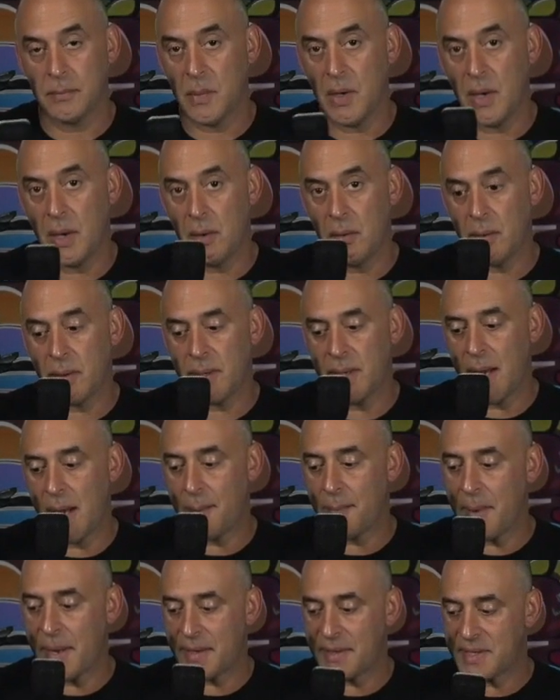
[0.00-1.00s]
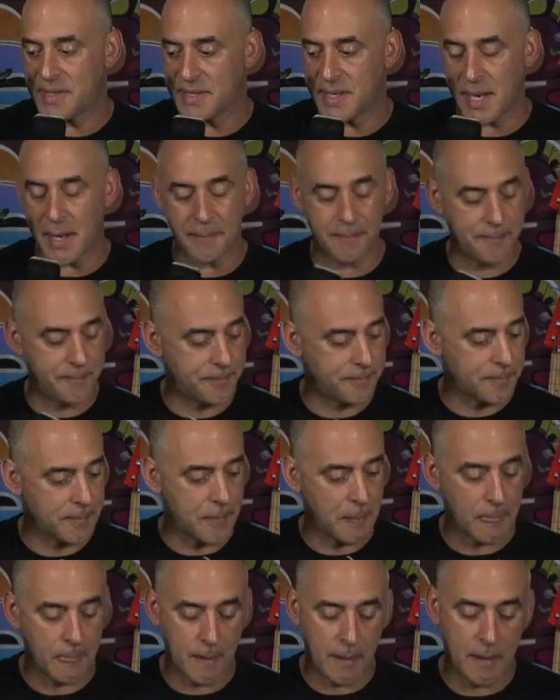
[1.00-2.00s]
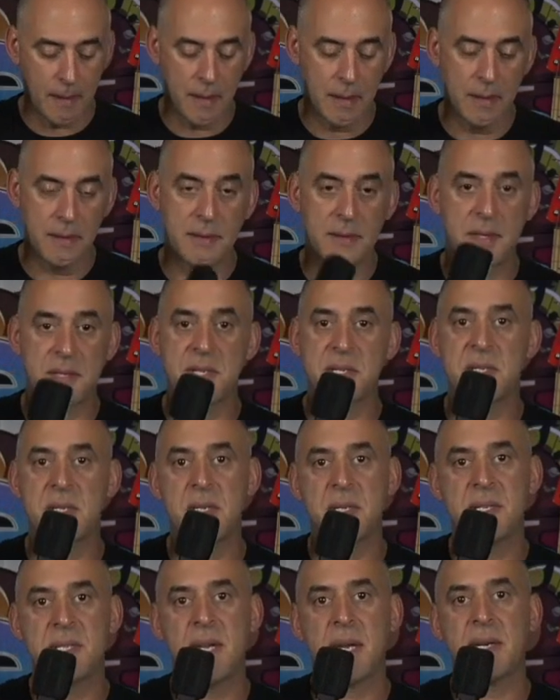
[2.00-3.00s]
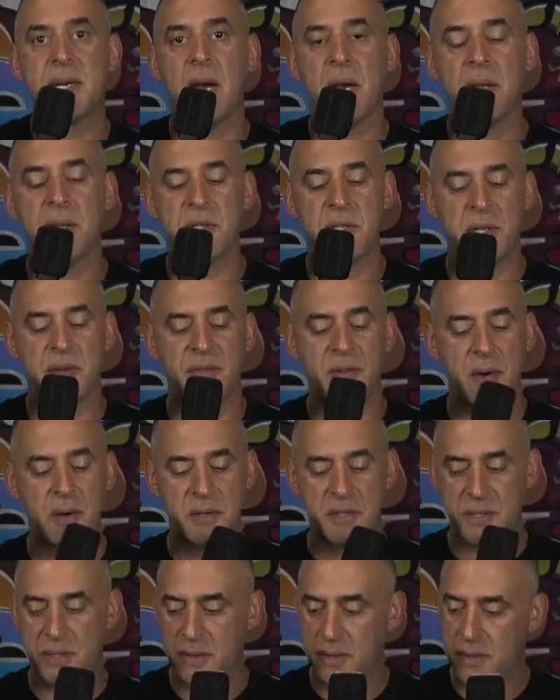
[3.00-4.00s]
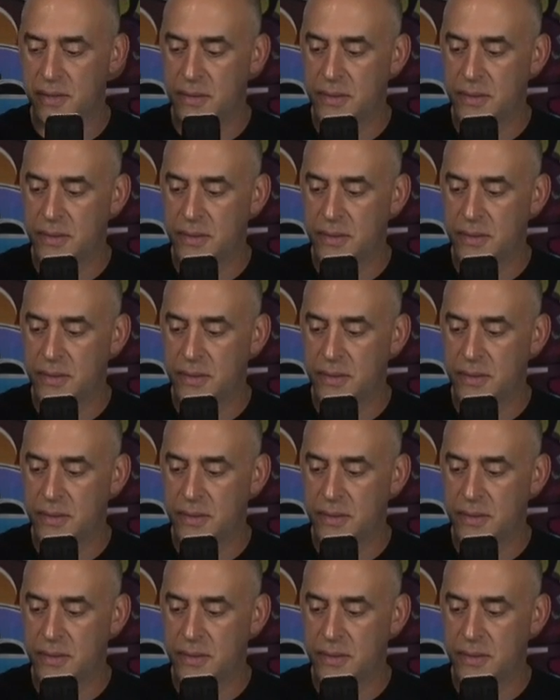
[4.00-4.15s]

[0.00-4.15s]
You know, can't make this up. This is good technology, folks.